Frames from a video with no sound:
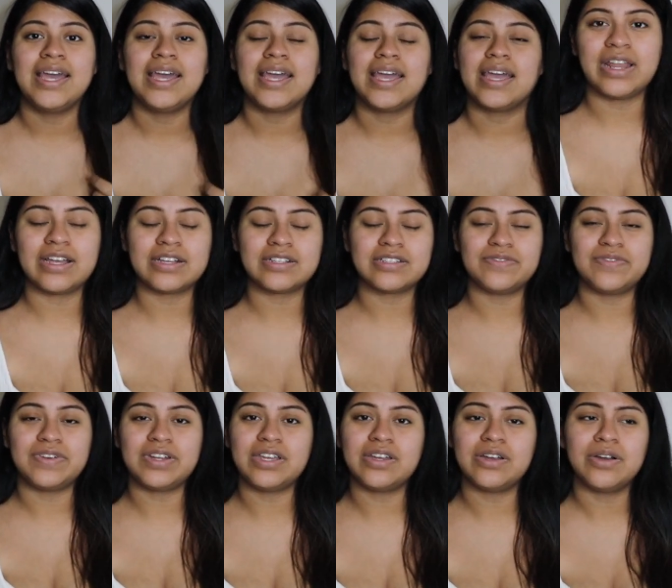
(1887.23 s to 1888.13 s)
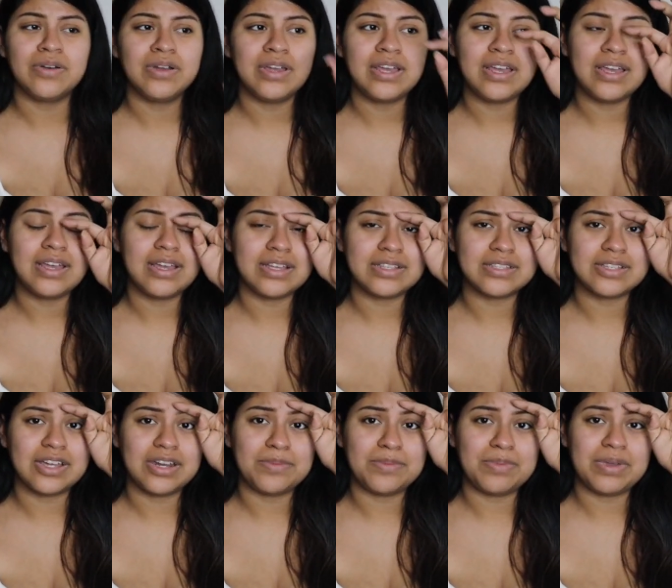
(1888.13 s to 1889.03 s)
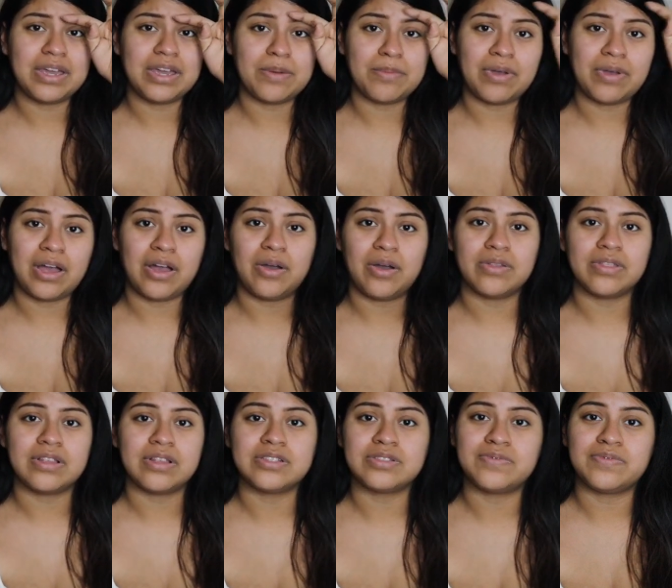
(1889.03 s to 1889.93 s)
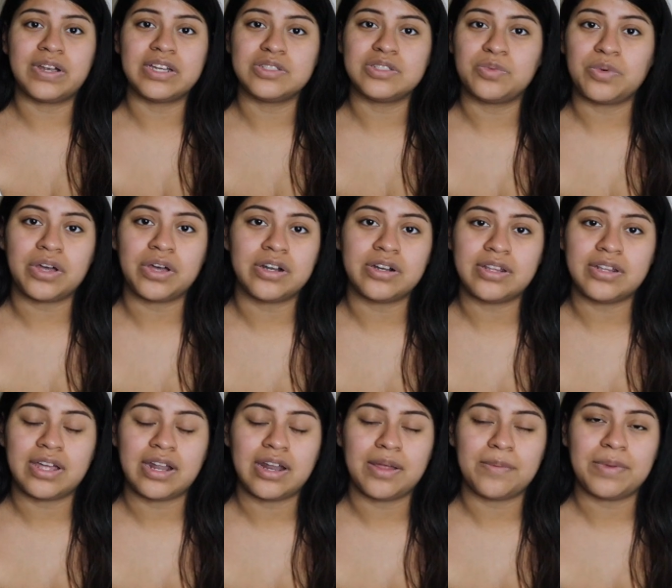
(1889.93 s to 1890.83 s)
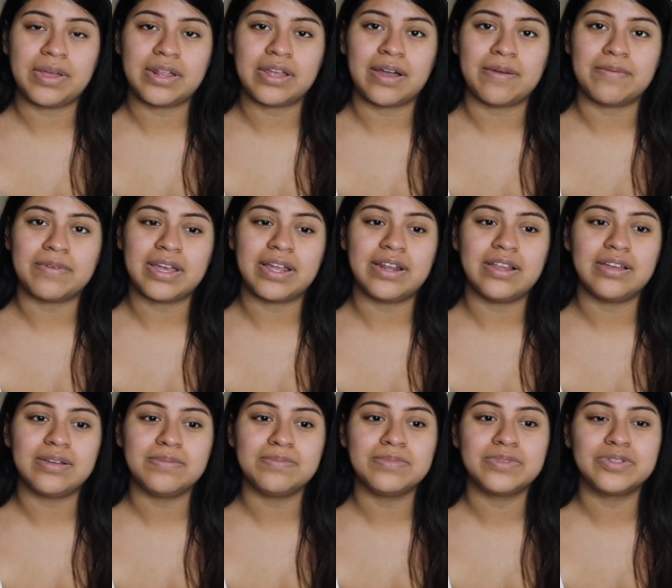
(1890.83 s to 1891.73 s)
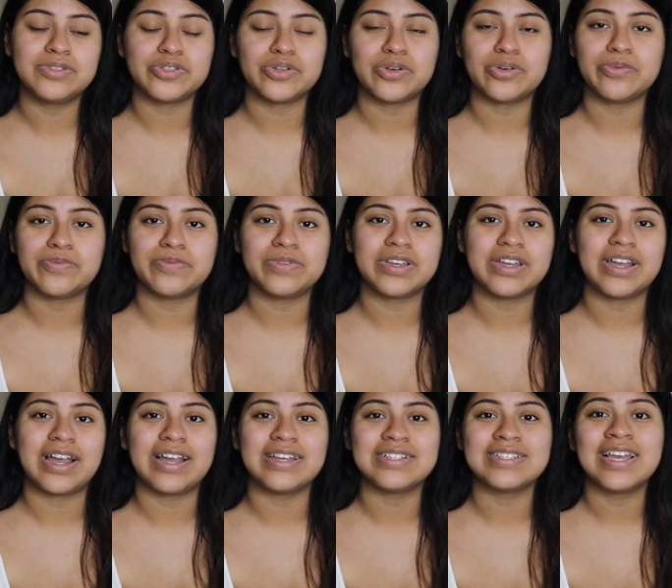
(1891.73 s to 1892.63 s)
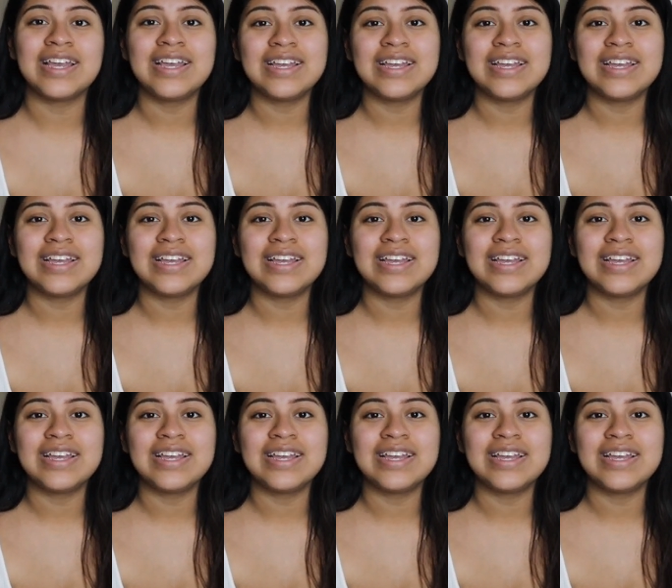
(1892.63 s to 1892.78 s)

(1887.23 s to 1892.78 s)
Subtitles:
Next video, it's going to be about this rice water that I made Gabriela. So hopefully you guys